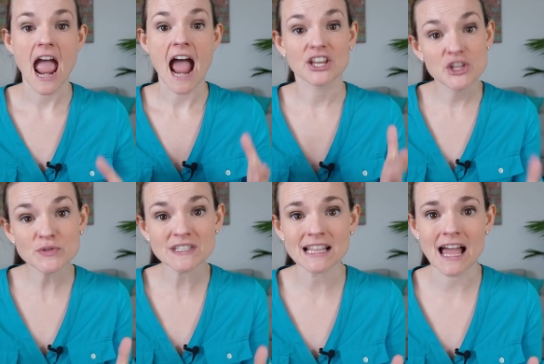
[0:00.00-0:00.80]
And
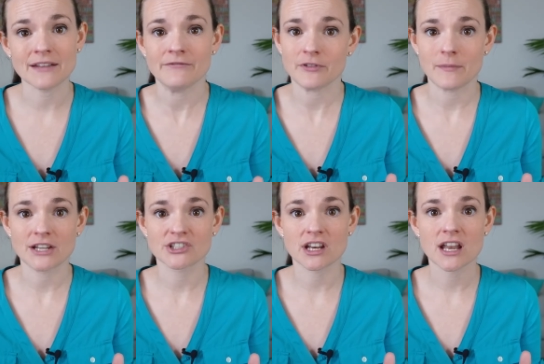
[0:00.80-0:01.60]
using that
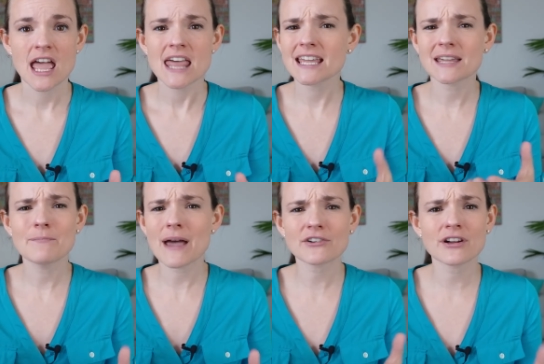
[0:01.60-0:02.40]
information, they can
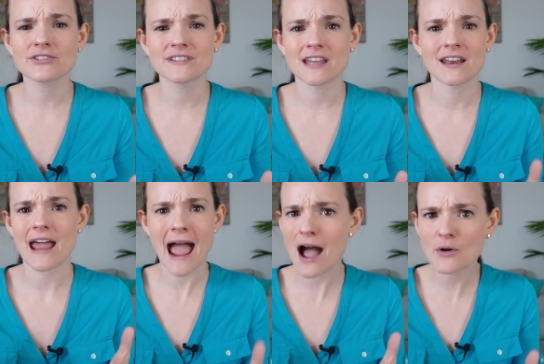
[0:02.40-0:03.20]
better understand
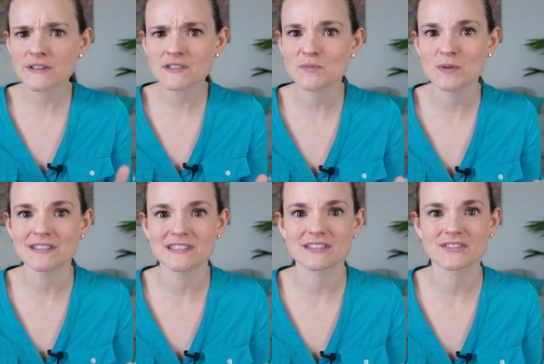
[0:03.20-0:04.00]
how this
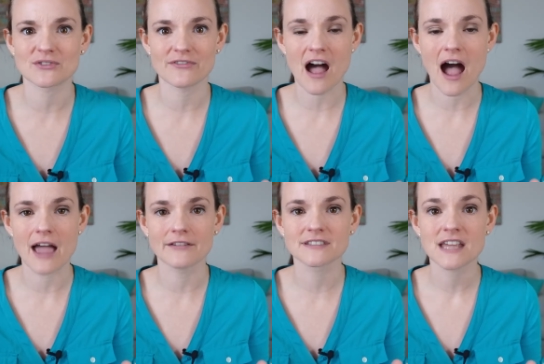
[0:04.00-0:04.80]
species
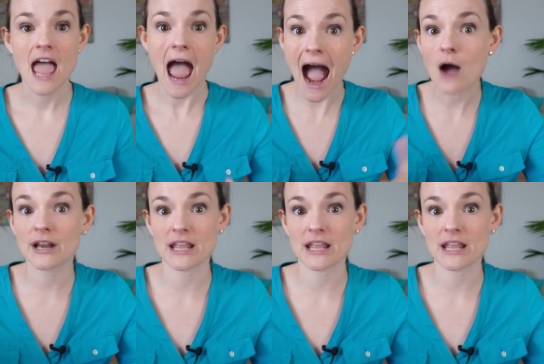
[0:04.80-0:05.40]
survives, how it